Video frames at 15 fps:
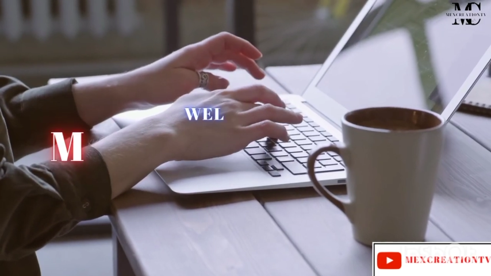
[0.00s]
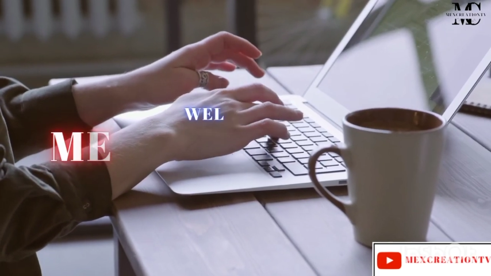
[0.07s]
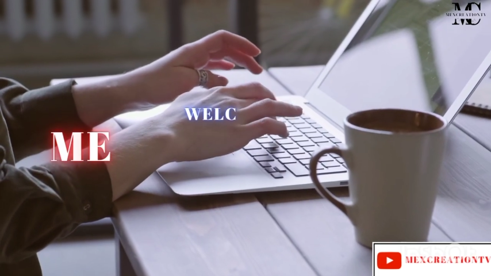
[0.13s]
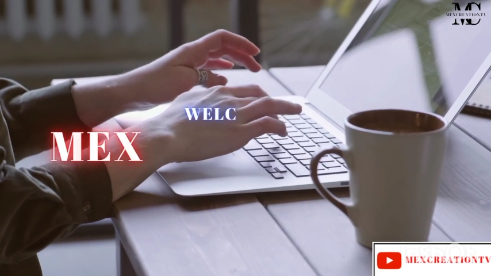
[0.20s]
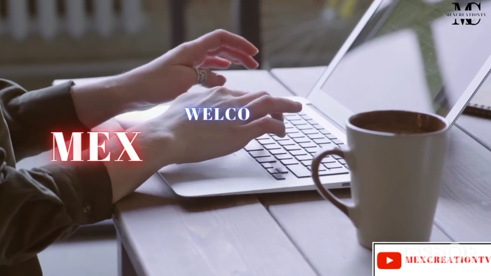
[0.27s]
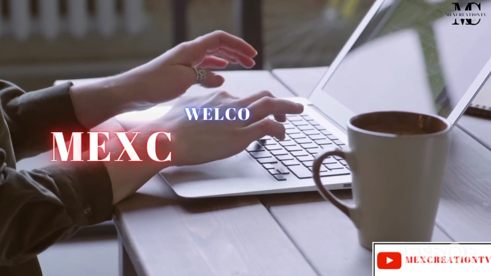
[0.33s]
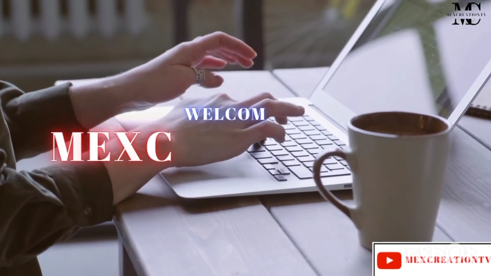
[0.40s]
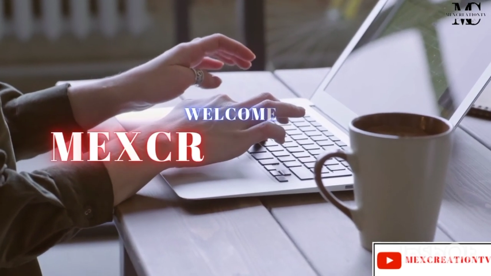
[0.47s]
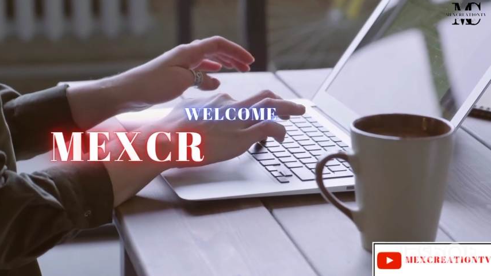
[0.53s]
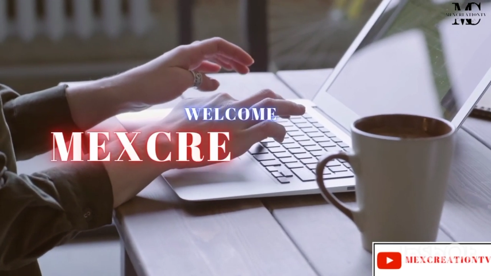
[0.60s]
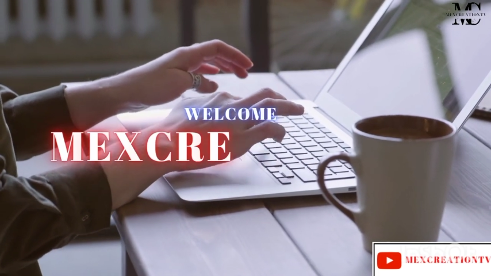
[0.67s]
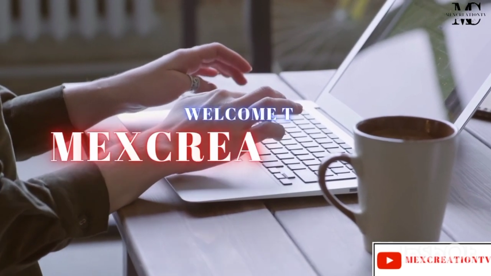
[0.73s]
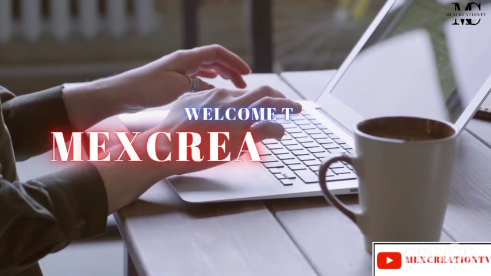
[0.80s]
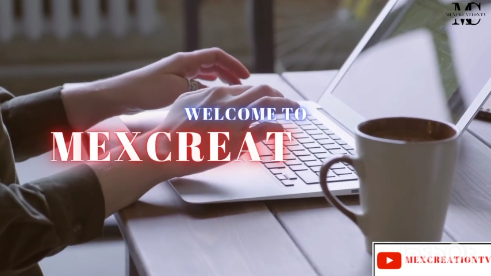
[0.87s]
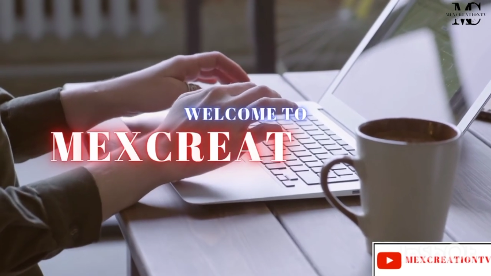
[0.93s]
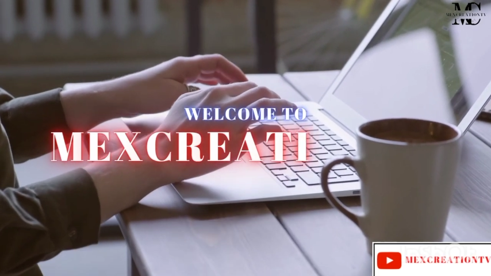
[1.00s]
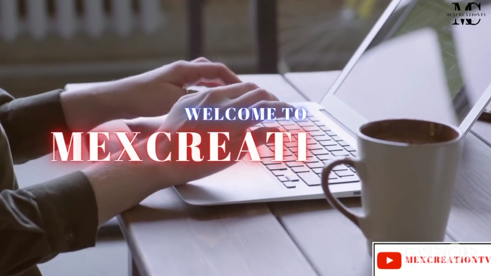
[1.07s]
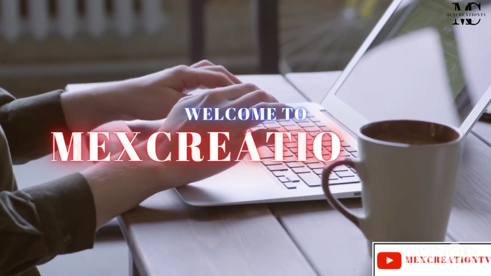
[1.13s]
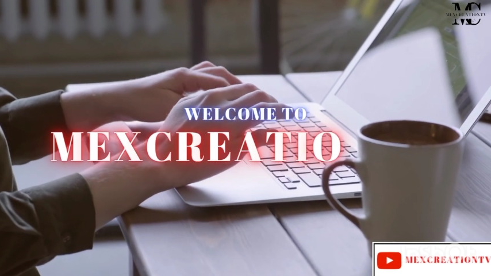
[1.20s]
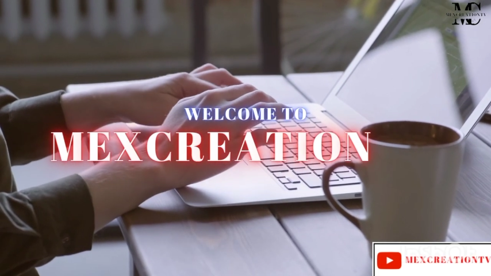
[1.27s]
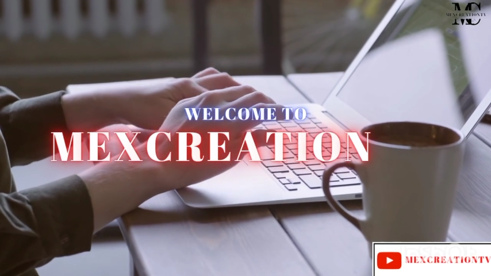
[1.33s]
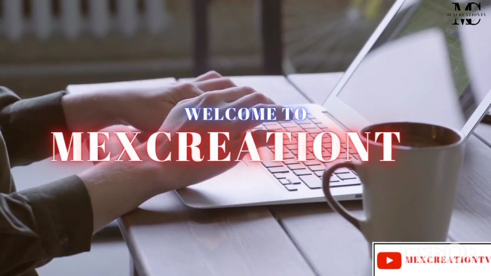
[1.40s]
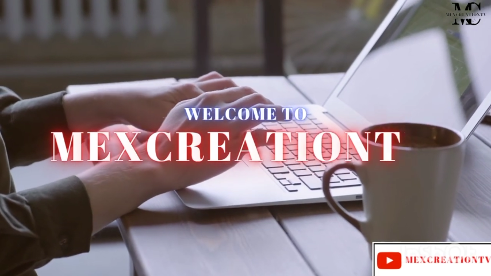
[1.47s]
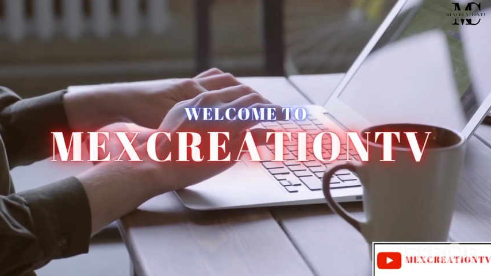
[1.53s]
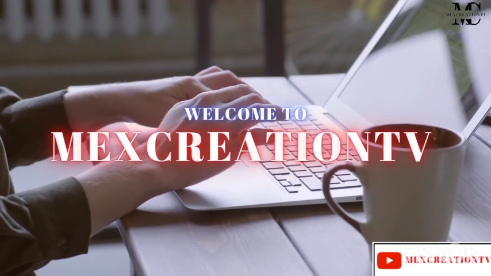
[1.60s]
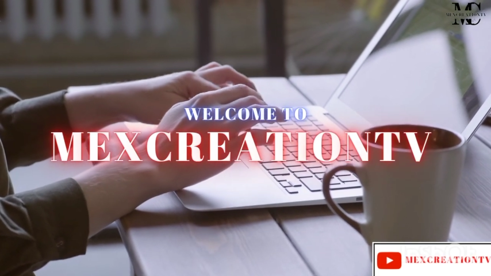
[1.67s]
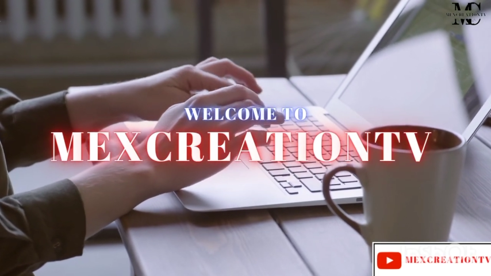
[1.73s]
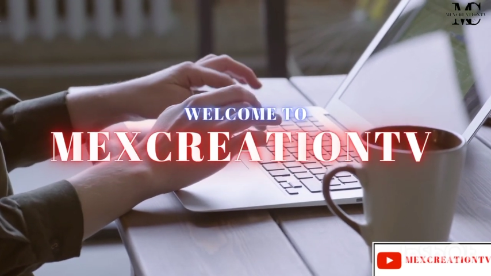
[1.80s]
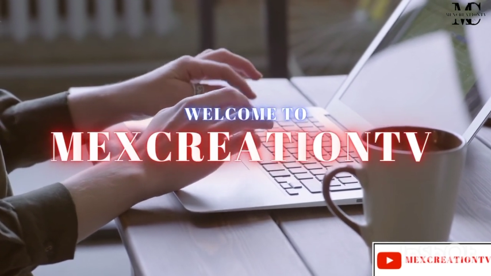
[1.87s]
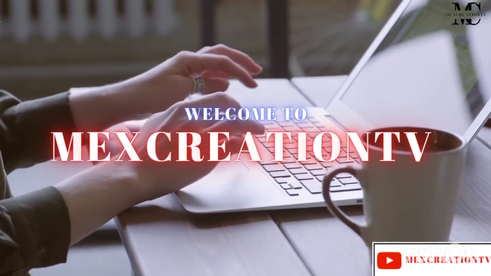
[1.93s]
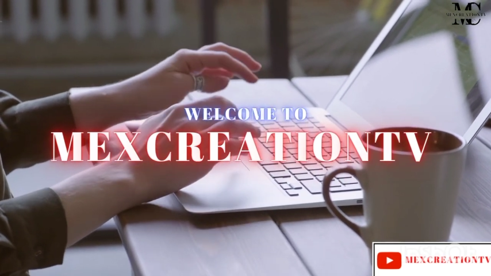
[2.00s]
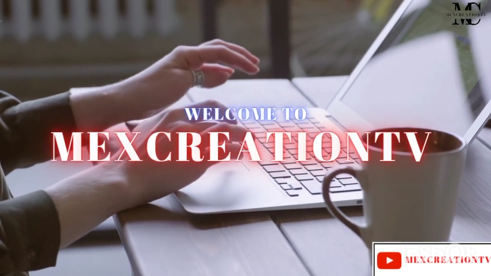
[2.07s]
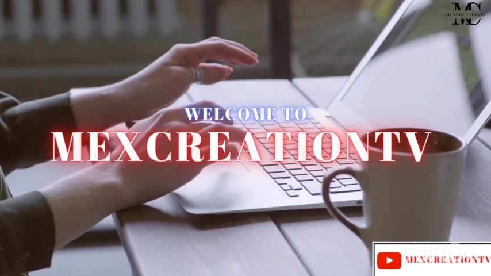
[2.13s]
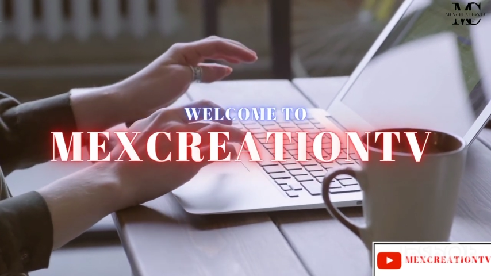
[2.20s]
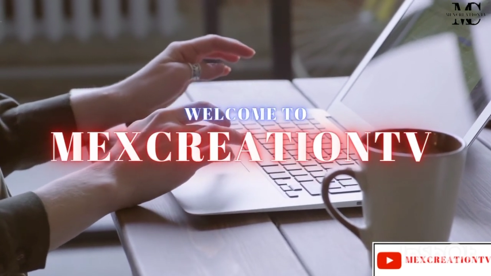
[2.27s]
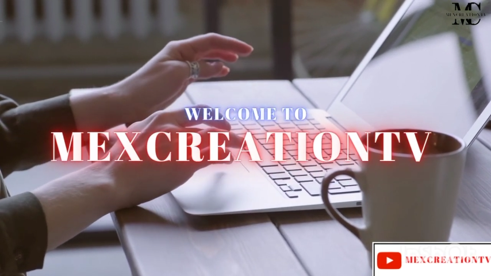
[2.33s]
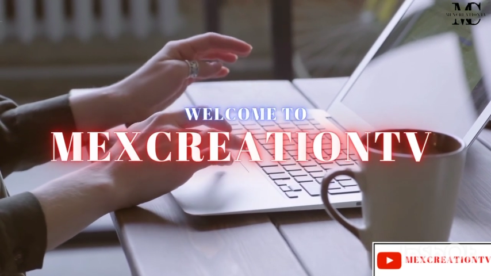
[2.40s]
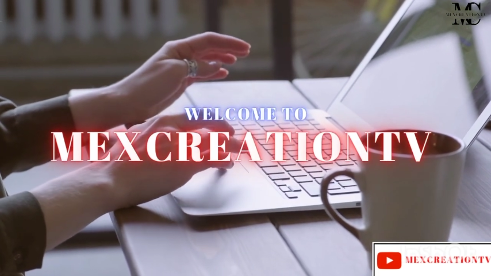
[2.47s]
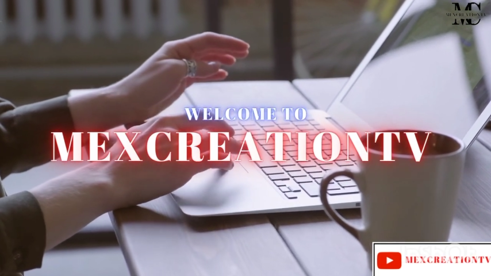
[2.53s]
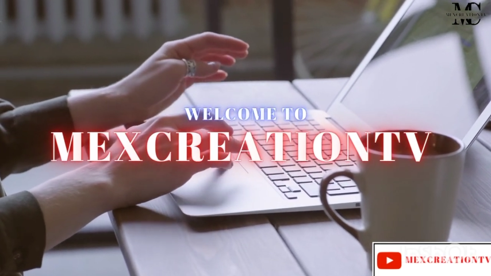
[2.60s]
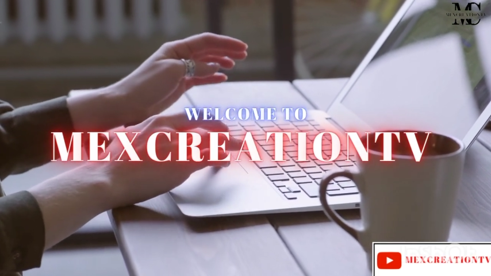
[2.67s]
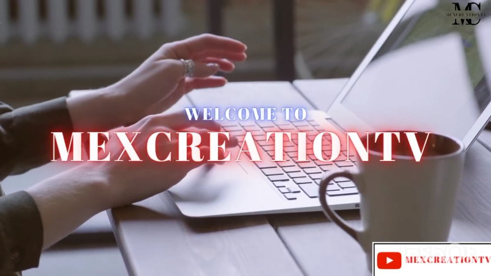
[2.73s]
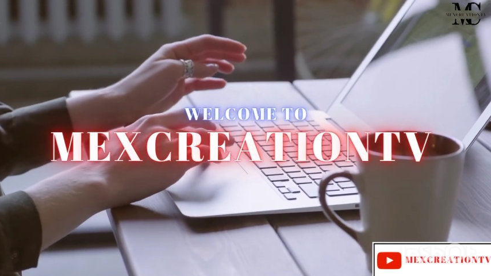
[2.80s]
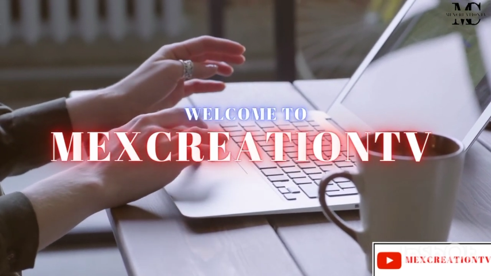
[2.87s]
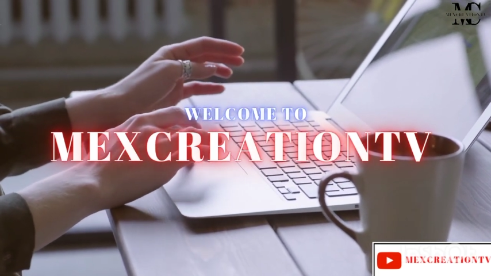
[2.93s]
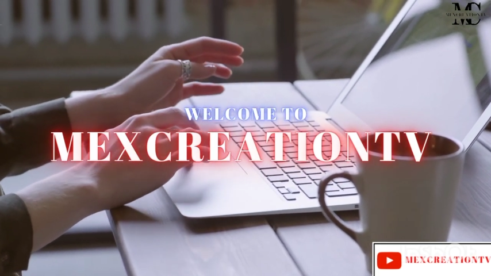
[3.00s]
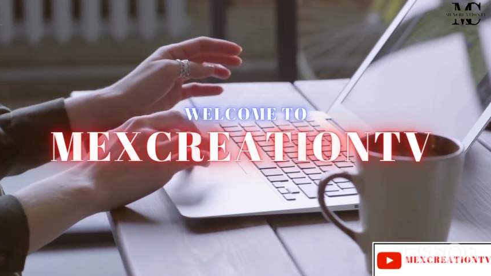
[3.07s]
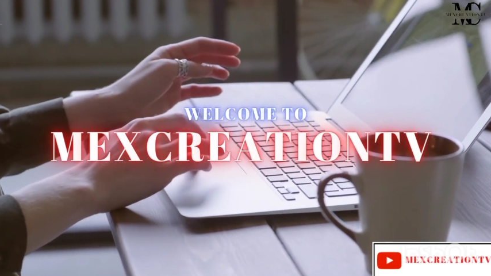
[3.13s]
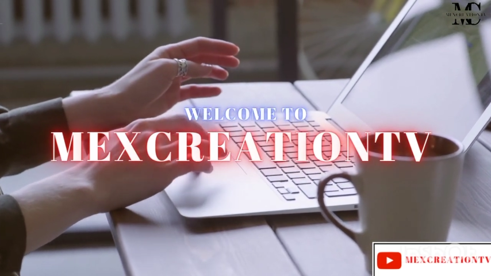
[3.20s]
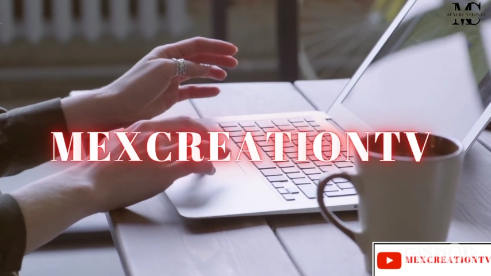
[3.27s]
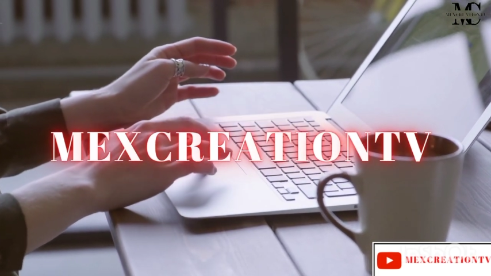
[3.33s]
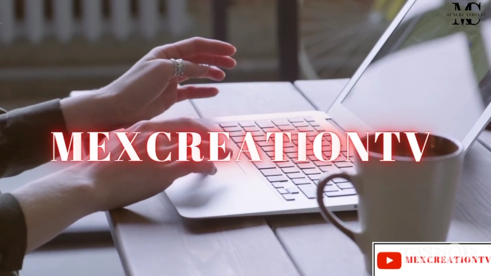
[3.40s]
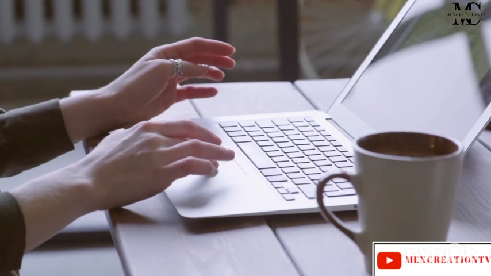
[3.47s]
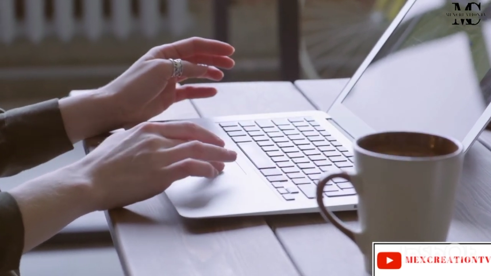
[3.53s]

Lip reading: [unreadable: no face in view]